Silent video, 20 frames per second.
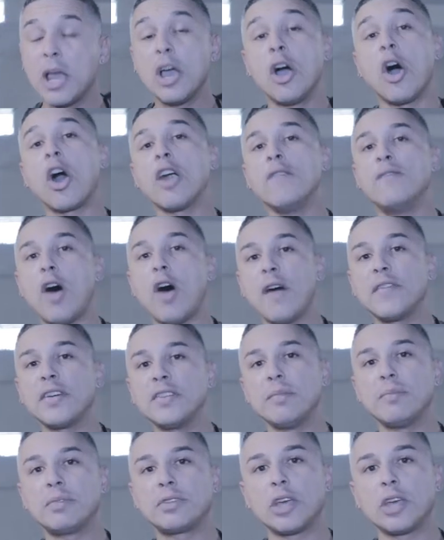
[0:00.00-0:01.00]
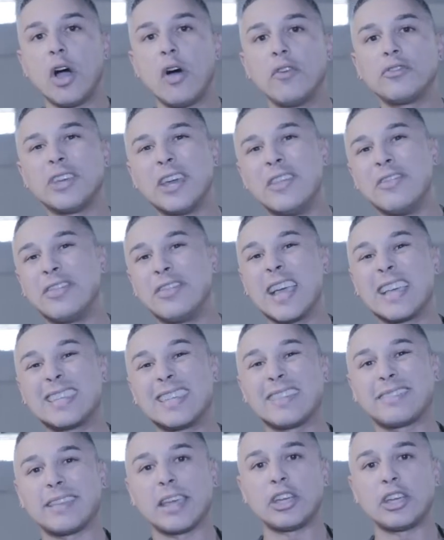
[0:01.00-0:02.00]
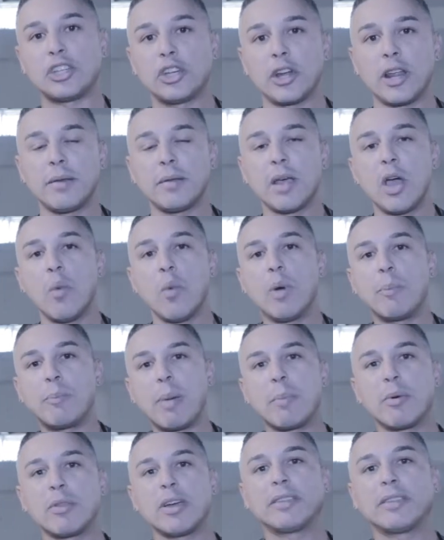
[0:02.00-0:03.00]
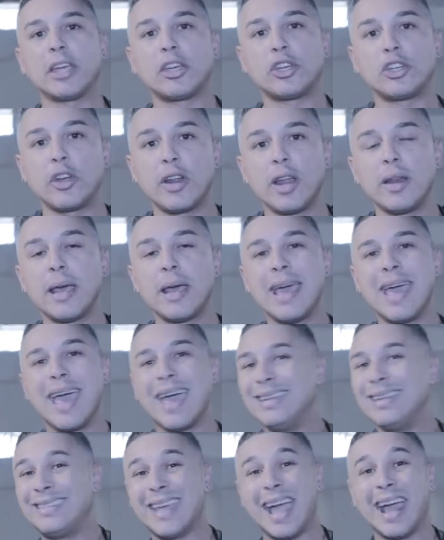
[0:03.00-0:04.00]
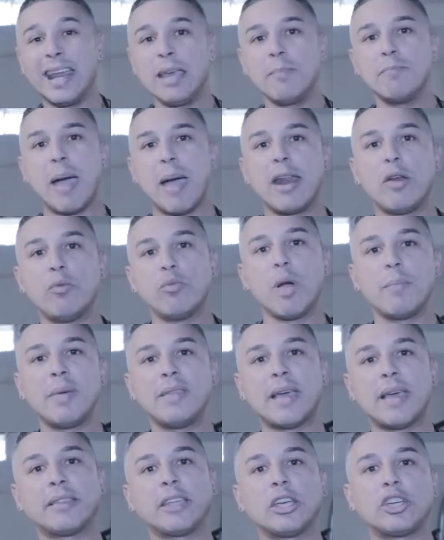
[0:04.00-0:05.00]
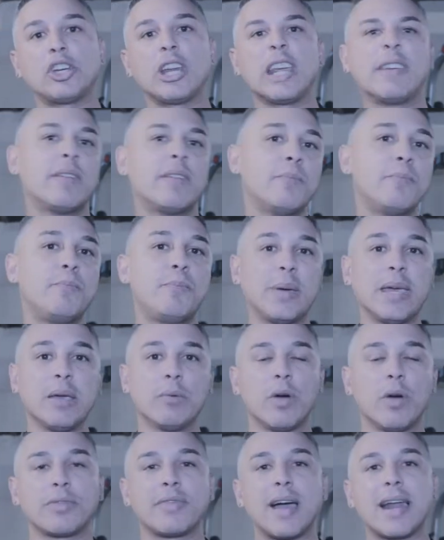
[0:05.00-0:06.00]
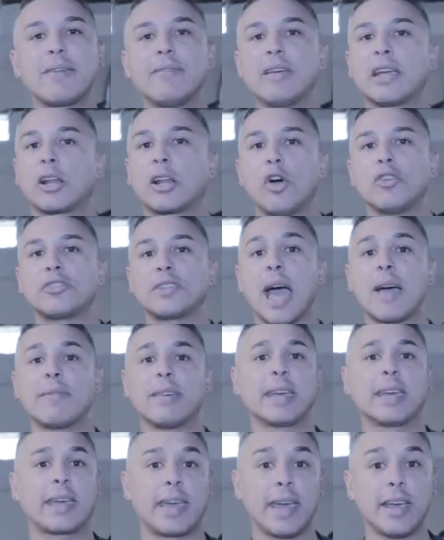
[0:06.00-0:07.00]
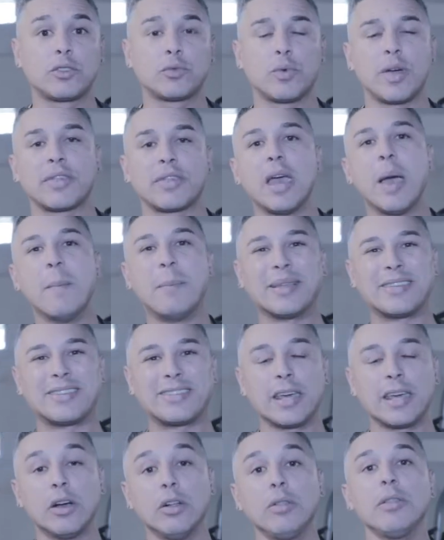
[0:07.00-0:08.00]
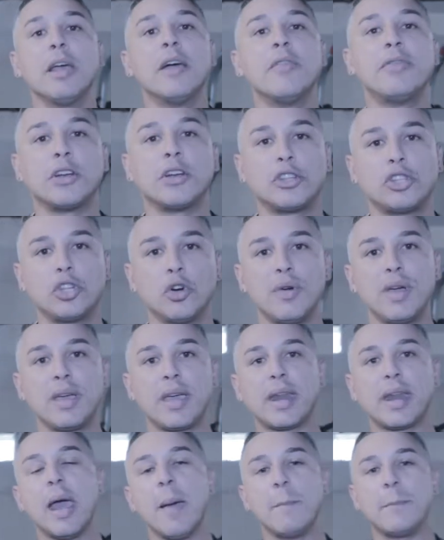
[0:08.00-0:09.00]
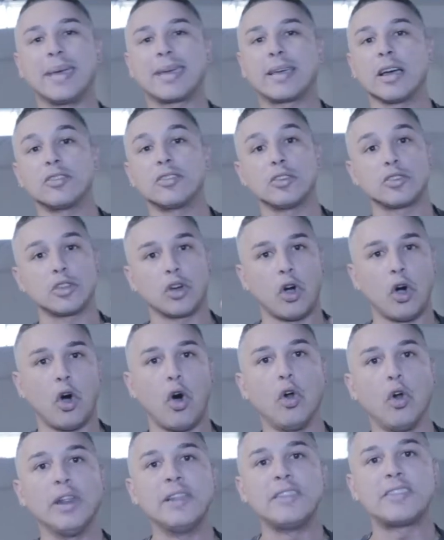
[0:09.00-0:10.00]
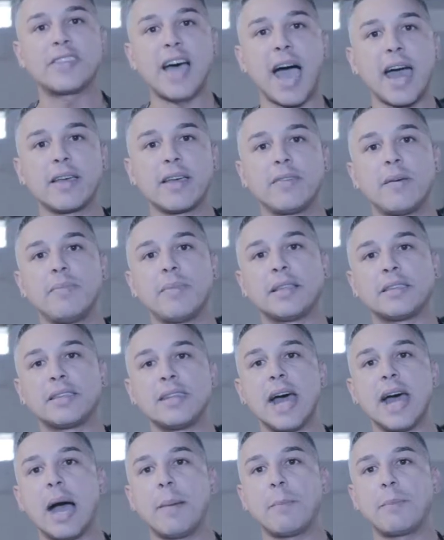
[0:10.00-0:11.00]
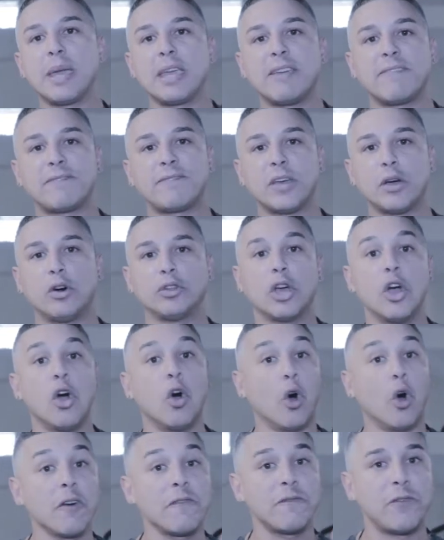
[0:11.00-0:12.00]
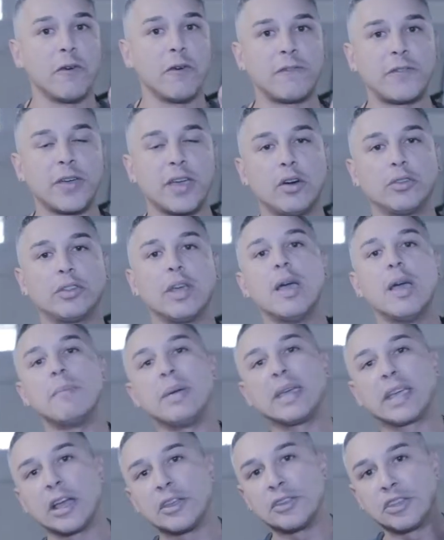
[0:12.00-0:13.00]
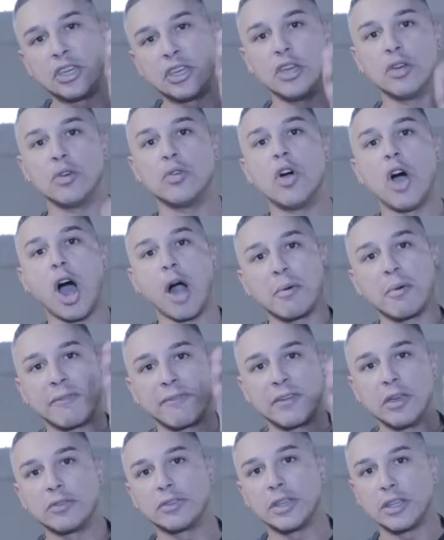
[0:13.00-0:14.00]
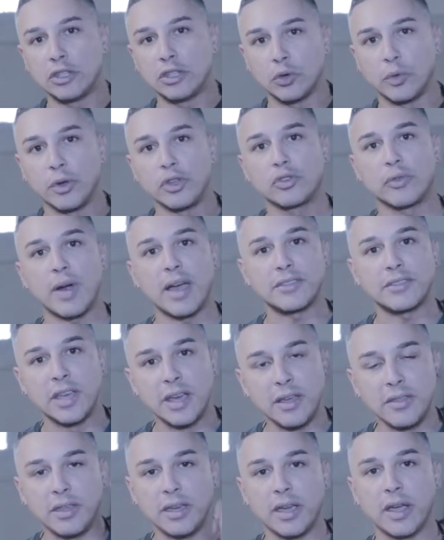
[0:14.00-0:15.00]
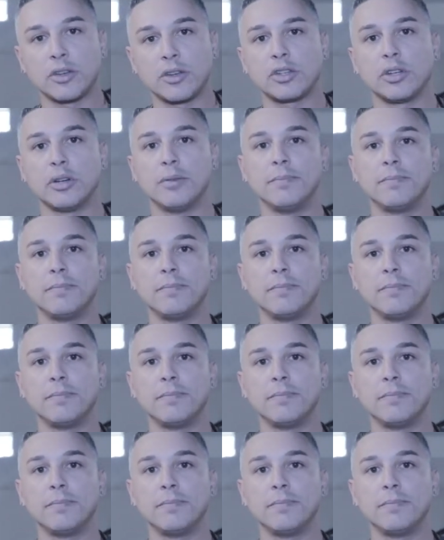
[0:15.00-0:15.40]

are involving themselves in things that they shouldn't, with people that they shouldn't, and dating men and women that they shouldn't even be with, not even close to having kids with, but still they're doing it because there's a hole inside of them that's not being filled or fulfilled because you are refusing to address the issue.